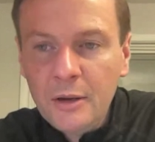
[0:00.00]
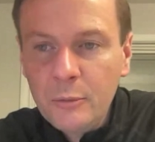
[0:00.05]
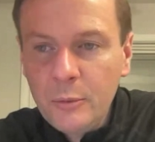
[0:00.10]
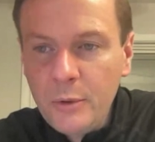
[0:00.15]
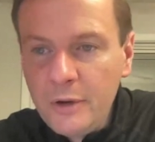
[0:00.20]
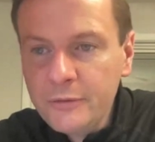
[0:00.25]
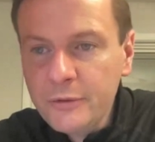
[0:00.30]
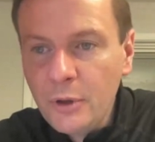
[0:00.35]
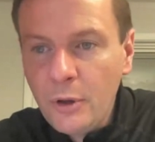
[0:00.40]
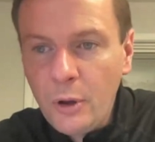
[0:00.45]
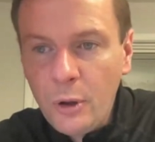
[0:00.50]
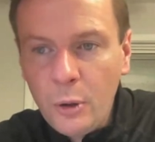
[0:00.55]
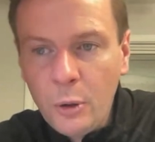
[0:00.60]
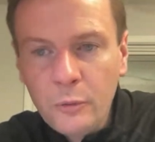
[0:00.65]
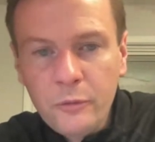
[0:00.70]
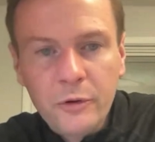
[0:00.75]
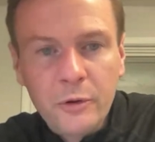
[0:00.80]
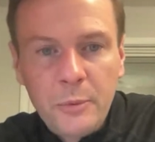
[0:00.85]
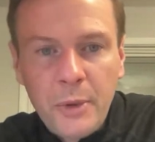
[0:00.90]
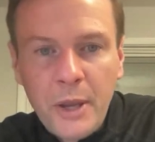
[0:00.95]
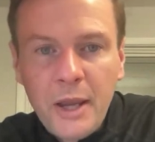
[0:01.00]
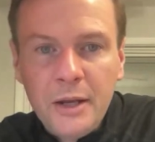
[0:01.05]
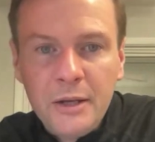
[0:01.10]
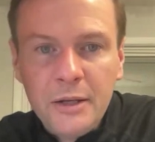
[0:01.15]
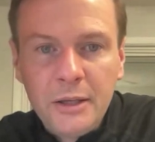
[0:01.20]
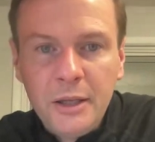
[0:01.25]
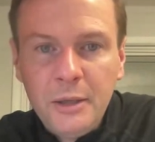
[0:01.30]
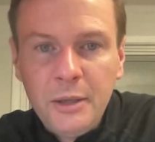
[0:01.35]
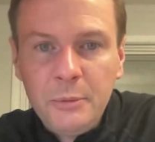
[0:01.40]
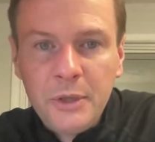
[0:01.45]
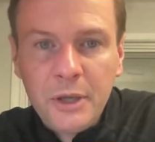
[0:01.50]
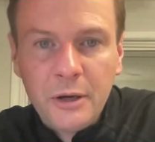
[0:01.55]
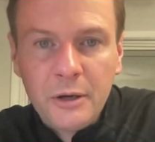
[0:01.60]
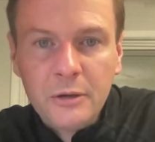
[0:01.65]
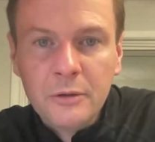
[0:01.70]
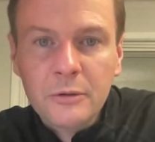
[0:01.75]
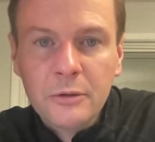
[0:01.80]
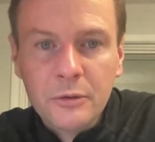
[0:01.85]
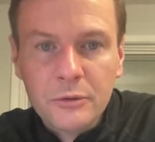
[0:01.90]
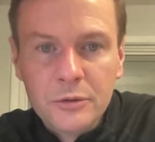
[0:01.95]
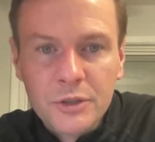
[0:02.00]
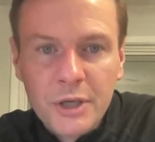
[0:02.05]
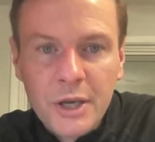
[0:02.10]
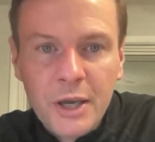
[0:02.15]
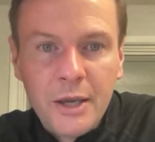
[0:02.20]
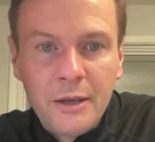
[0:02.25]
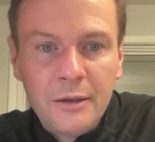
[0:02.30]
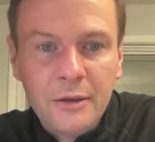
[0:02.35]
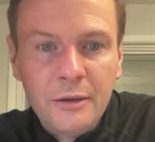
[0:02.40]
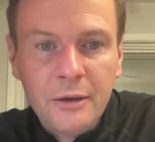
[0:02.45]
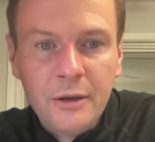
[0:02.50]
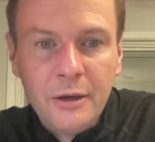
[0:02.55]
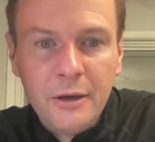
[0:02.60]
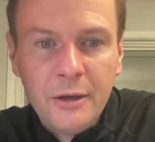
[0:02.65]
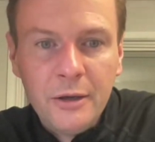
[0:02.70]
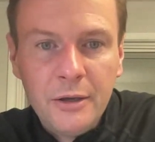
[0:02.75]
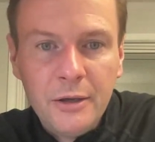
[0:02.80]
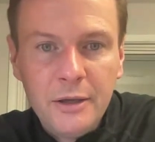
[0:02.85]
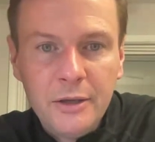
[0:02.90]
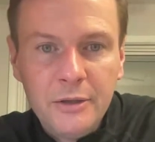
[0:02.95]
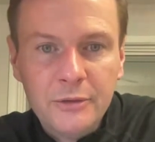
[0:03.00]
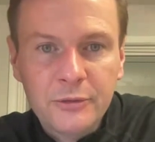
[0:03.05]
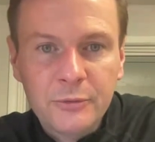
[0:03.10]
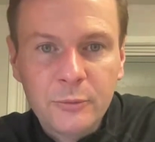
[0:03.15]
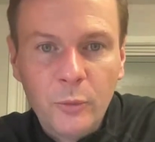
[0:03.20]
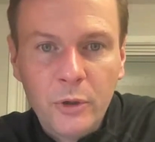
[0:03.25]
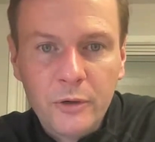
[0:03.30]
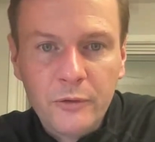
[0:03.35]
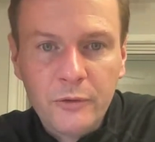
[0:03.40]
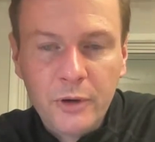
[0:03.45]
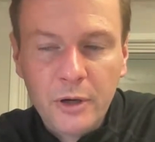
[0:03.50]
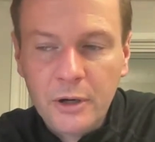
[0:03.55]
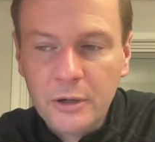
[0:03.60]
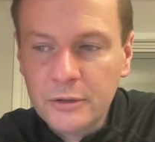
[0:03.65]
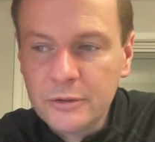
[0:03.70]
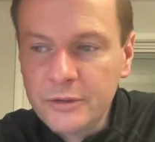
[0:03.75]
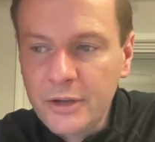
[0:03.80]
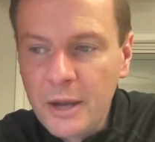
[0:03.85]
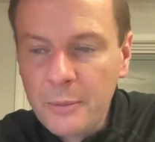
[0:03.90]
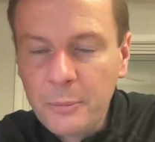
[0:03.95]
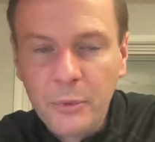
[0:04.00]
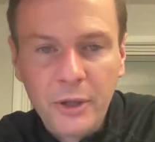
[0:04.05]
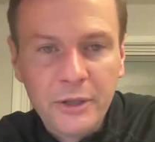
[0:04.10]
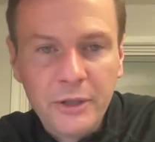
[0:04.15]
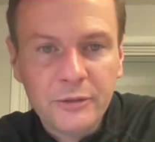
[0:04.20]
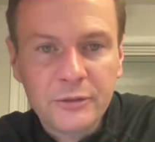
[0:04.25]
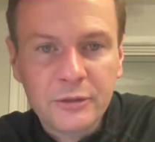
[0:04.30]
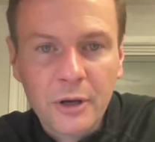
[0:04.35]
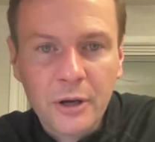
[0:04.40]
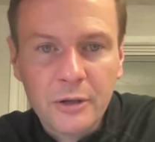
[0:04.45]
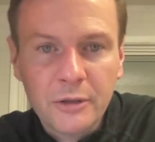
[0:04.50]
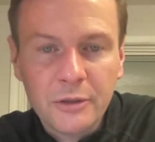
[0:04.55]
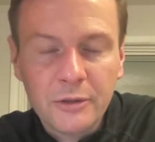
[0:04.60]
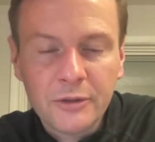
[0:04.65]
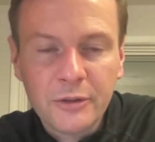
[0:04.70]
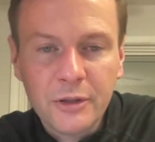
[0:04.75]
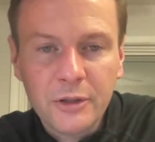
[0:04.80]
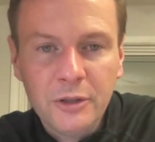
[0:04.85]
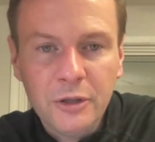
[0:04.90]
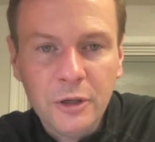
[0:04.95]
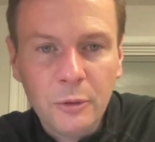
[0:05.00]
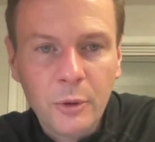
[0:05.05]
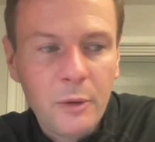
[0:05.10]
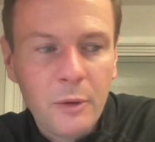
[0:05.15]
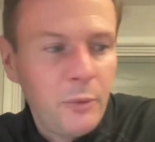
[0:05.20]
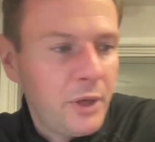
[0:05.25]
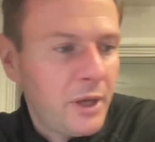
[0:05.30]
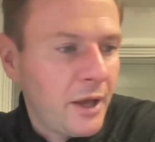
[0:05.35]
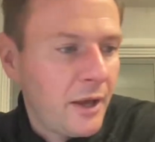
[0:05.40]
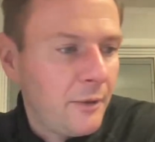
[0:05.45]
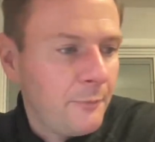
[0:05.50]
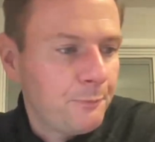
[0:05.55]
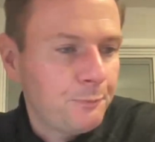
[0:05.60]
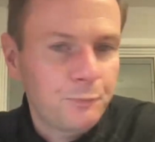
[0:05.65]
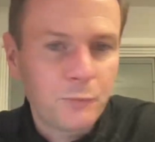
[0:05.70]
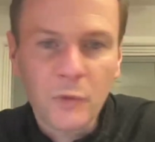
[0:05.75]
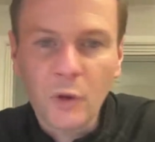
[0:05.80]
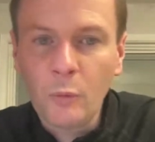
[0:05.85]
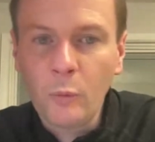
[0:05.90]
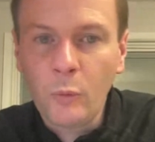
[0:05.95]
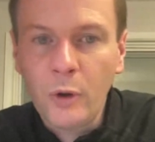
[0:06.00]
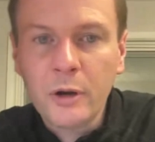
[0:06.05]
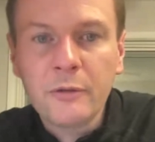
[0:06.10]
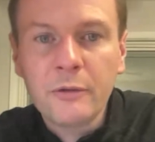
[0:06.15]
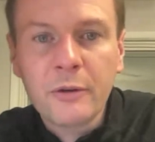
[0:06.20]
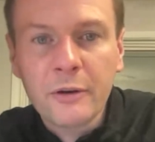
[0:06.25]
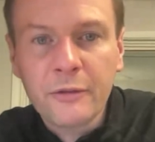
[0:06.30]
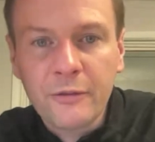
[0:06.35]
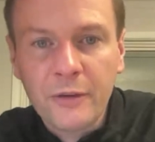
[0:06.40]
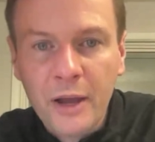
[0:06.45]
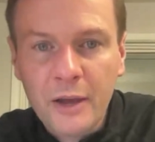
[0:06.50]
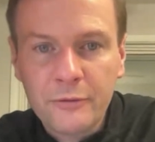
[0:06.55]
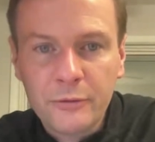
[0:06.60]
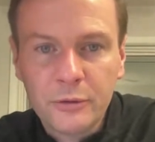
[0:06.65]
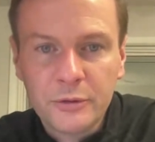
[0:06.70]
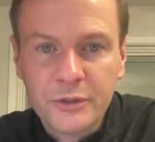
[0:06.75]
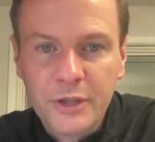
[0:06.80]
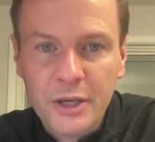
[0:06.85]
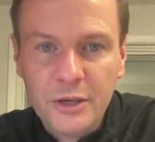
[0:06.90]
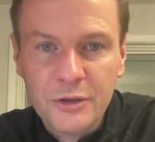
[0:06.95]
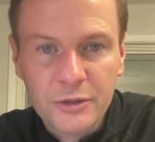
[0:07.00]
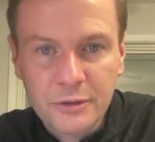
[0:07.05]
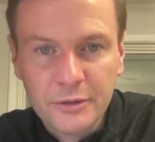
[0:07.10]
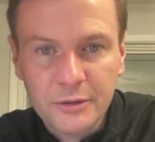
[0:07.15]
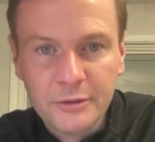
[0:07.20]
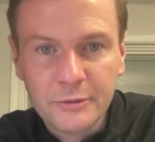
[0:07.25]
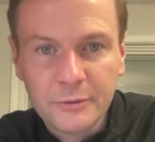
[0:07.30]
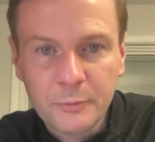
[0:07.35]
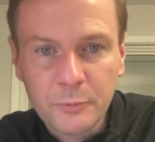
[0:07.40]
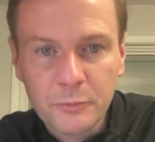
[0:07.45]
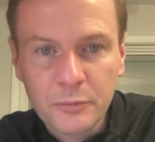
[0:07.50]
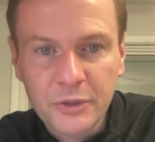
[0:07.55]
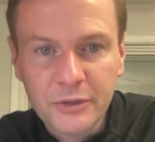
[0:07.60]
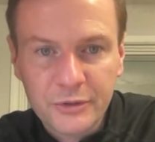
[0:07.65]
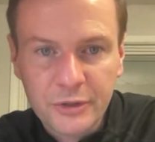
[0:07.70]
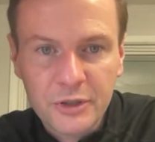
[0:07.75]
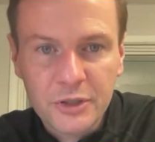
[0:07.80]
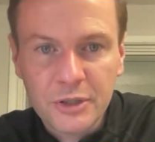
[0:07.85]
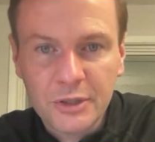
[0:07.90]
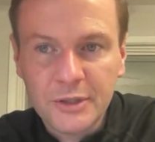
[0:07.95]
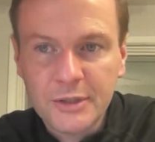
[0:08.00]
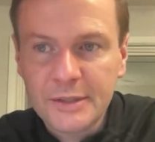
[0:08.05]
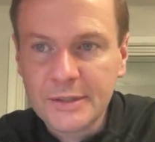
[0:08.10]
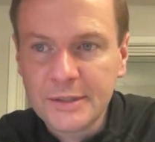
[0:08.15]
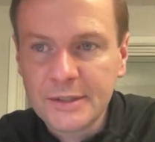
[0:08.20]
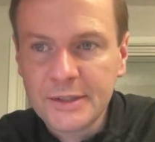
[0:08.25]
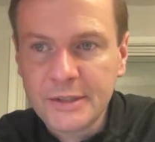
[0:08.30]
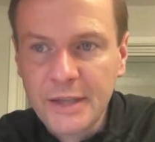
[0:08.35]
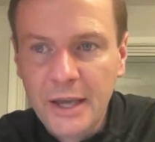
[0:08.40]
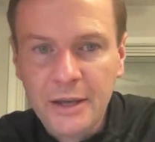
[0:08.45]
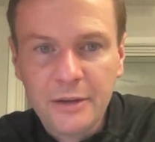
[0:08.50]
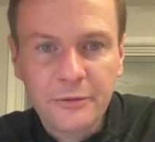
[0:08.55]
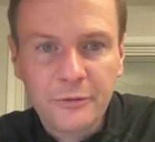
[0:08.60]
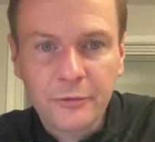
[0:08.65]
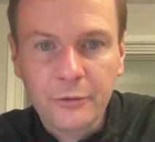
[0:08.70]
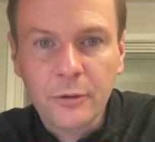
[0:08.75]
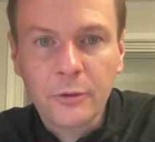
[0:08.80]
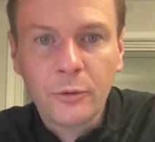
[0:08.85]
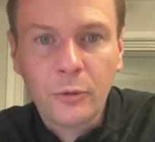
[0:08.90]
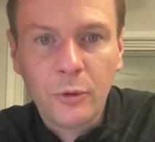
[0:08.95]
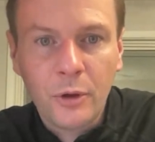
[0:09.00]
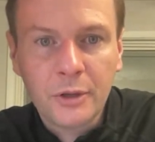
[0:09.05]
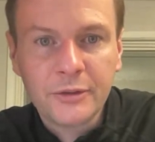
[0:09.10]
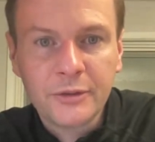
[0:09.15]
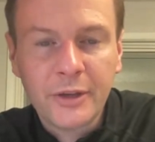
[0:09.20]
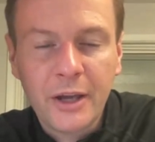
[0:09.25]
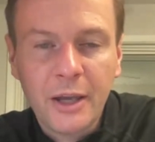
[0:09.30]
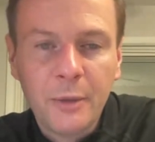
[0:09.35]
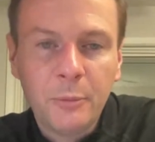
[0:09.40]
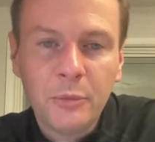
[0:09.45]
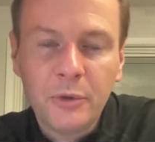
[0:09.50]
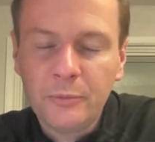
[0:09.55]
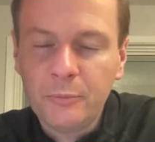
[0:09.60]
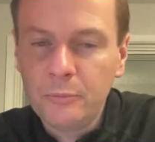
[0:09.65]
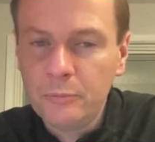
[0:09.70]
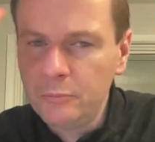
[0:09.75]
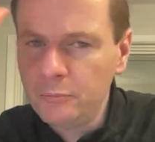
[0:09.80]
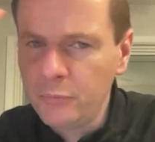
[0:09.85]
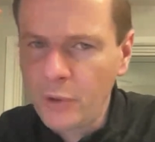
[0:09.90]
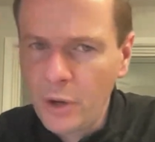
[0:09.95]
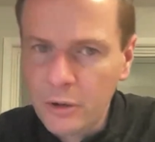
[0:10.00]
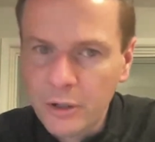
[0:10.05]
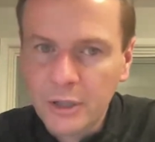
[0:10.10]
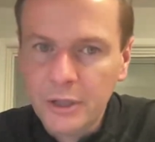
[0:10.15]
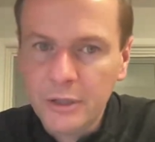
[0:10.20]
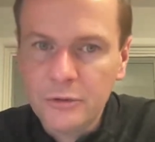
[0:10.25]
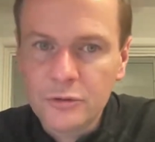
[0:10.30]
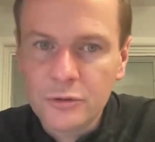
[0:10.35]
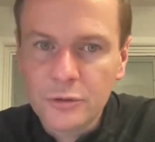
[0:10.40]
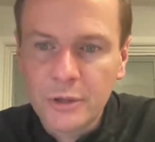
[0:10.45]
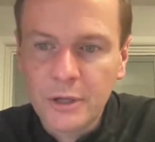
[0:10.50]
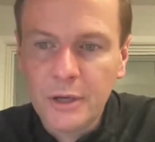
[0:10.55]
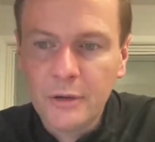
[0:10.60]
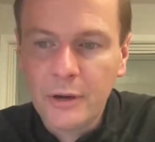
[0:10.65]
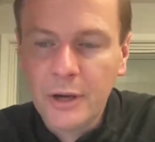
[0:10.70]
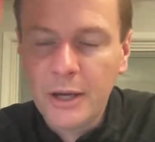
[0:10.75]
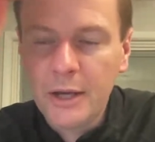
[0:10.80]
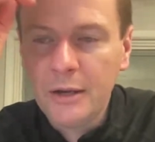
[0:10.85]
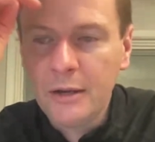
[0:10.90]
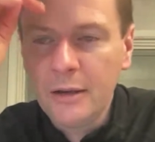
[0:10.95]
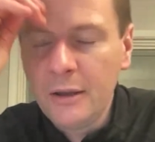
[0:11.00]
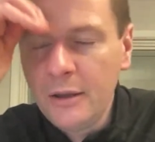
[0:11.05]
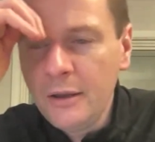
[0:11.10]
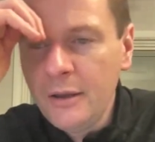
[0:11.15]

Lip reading: We have to overpay to keep Garrett Crochet as one of our top line starters. And then you know what? We got one of our 5 rotation positions set for a long time, barring injury, right?